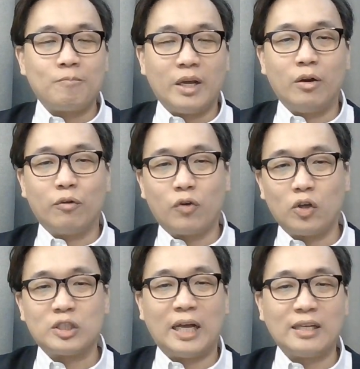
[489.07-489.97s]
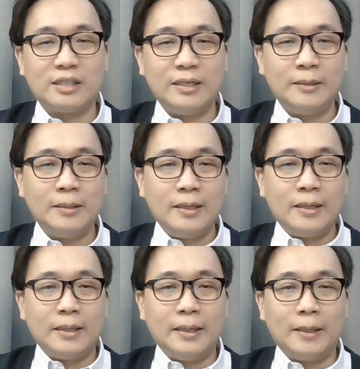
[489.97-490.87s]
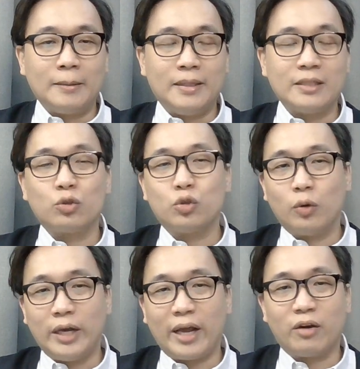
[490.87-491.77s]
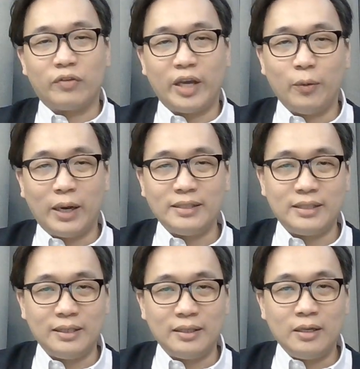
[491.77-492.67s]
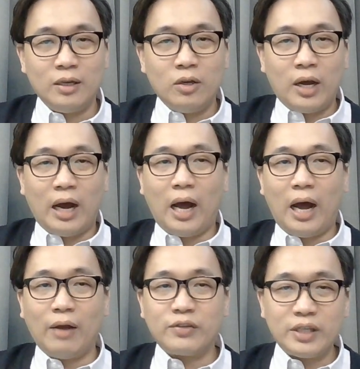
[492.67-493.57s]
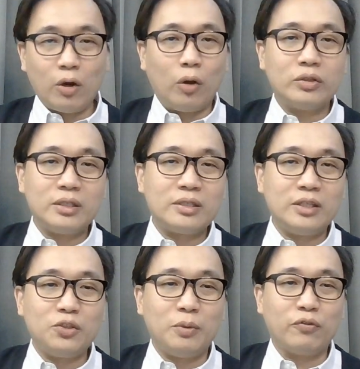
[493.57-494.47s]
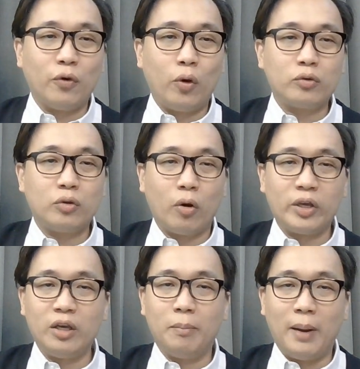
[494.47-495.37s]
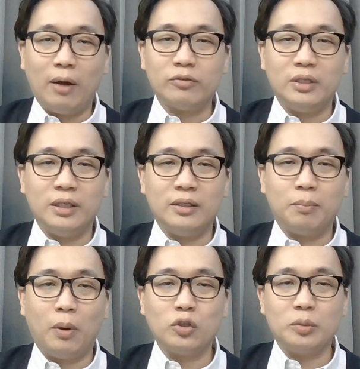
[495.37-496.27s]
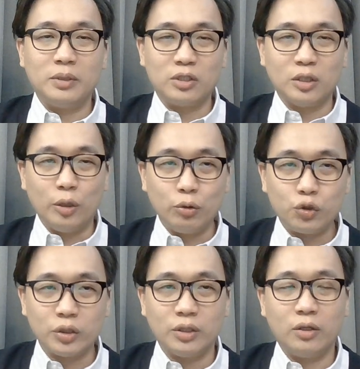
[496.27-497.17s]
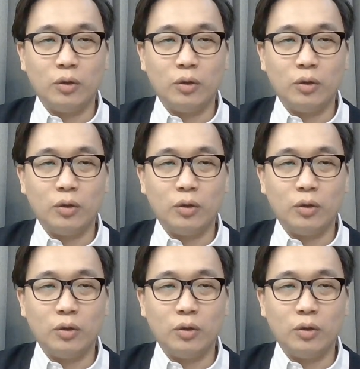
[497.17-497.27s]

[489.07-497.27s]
And of course, lastly, there's also a lack of KYC. I've said all these things before, talking about the possible solution,